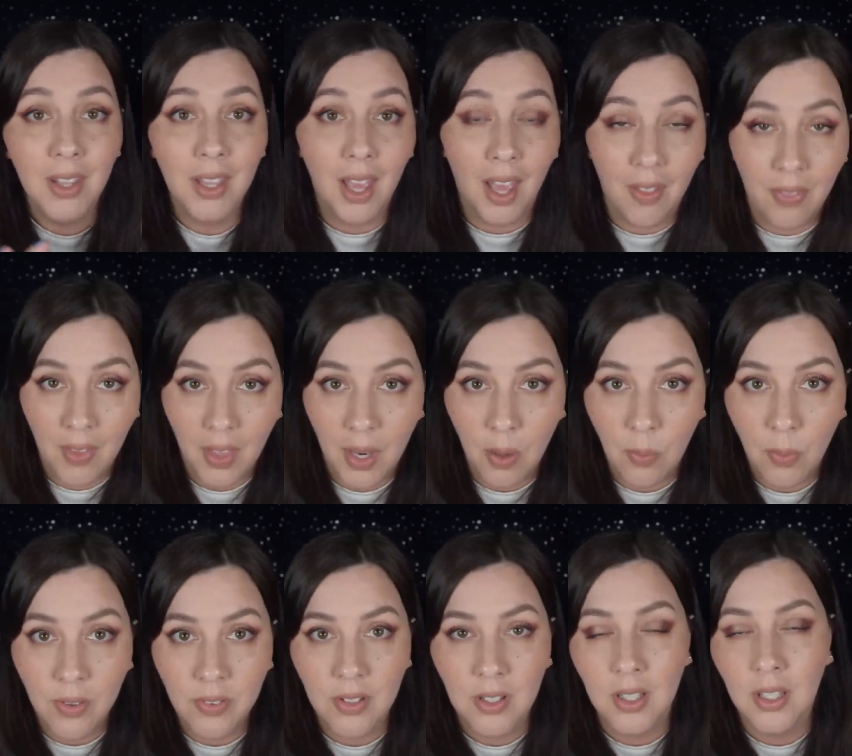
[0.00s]
And then it
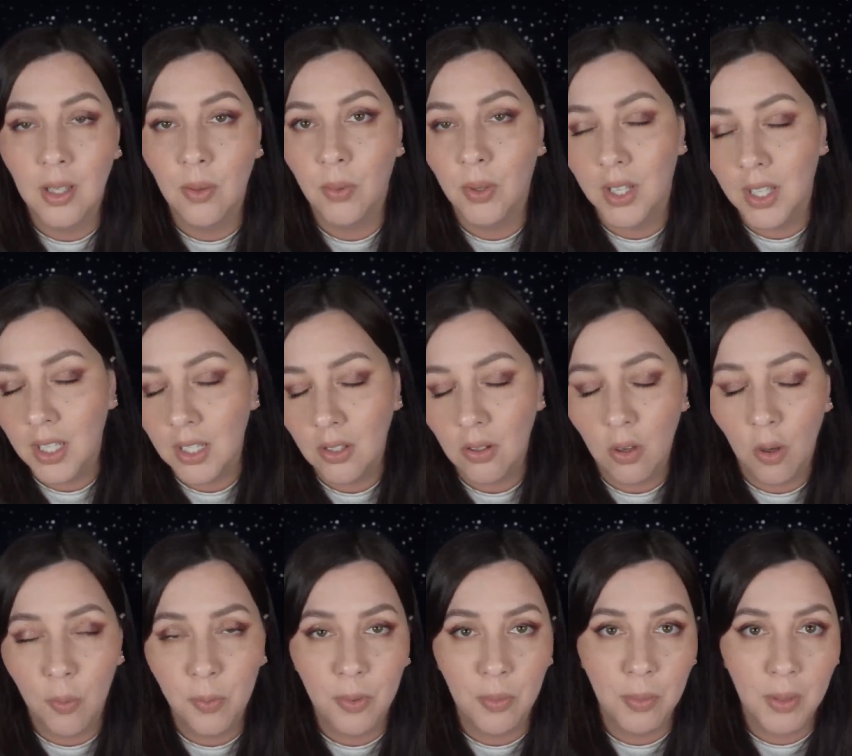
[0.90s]
wasn't. And they were getting their
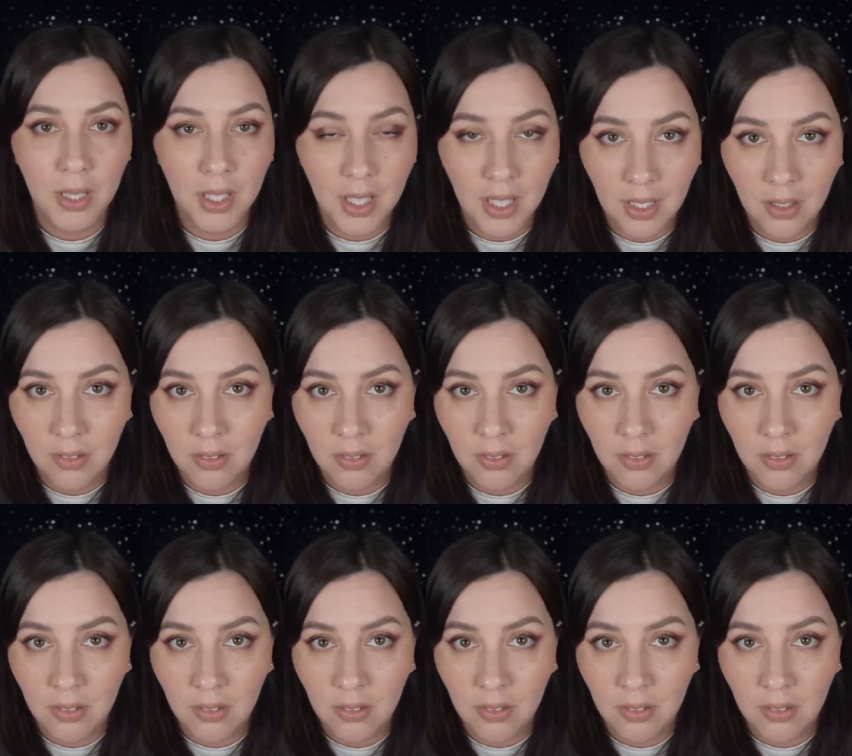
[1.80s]
hopes up and getting